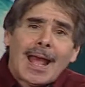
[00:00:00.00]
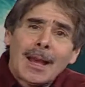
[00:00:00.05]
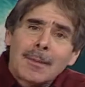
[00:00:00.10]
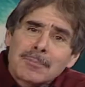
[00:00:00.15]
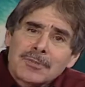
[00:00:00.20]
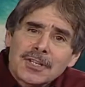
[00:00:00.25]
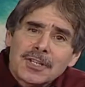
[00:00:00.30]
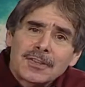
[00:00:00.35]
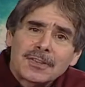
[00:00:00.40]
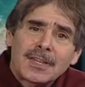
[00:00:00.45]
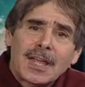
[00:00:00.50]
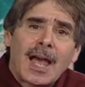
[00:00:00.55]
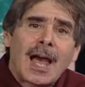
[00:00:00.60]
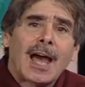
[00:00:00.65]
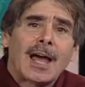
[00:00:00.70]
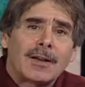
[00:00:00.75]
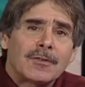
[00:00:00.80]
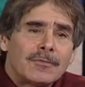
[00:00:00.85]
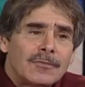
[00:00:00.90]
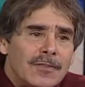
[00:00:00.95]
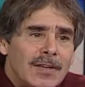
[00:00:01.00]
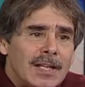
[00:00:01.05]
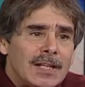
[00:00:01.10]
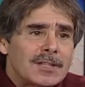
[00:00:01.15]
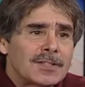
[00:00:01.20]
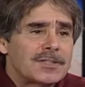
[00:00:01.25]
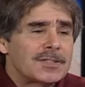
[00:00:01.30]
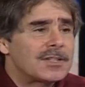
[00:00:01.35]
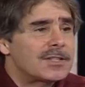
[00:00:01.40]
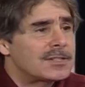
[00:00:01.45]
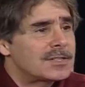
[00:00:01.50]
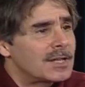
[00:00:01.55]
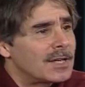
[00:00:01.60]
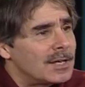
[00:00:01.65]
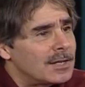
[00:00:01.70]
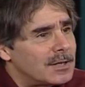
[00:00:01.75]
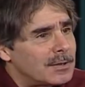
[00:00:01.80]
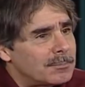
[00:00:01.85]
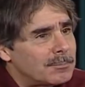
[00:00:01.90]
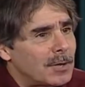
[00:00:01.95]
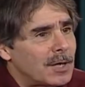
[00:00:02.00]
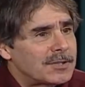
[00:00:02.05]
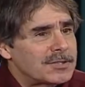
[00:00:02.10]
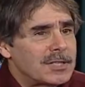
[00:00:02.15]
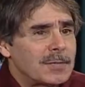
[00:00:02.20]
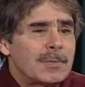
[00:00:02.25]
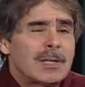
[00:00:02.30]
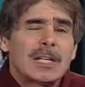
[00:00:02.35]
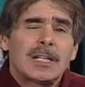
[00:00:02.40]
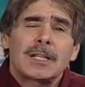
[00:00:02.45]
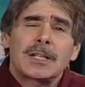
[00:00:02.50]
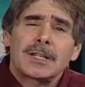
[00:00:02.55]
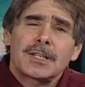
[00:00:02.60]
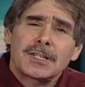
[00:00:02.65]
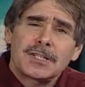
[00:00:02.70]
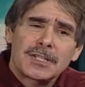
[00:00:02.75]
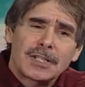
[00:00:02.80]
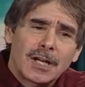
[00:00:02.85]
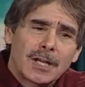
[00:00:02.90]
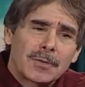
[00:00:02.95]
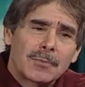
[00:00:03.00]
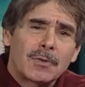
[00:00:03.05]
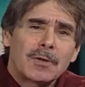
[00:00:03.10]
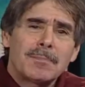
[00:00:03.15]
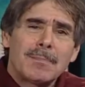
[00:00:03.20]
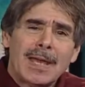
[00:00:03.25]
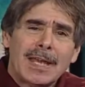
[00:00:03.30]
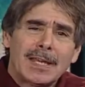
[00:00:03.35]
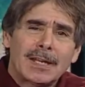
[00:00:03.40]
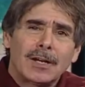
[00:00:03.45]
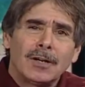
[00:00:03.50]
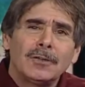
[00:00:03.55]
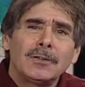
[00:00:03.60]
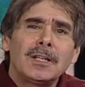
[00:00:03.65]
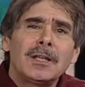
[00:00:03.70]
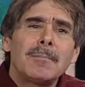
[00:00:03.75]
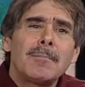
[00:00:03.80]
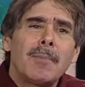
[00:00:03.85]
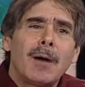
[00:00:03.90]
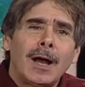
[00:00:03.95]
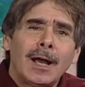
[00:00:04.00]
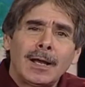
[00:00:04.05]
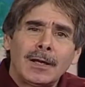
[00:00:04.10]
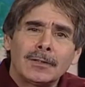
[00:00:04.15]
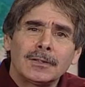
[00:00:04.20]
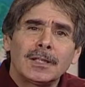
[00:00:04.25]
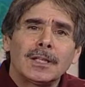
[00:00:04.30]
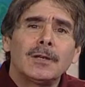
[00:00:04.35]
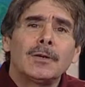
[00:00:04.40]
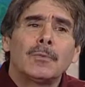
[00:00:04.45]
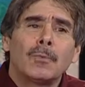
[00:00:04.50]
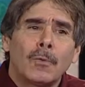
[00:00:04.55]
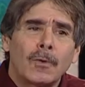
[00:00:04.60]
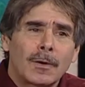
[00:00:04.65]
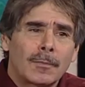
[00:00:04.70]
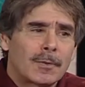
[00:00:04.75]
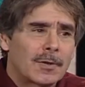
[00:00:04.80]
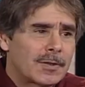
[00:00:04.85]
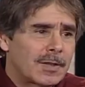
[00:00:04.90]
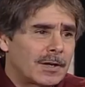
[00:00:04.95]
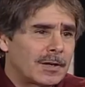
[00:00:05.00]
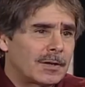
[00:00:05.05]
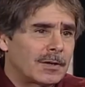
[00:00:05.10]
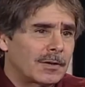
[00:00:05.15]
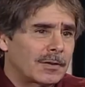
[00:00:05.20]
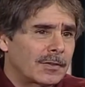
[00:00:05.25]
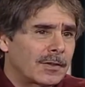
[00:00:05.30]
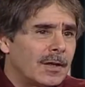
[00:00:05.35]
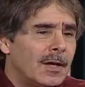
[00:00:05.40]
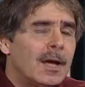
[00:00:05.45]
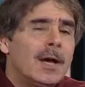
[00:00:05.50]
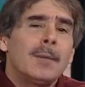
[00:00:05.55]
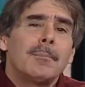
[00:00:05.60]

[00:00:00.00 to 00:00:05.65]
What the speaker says: Absent that, Venus's proximity to the sun would make it only mildly warmer than Earth.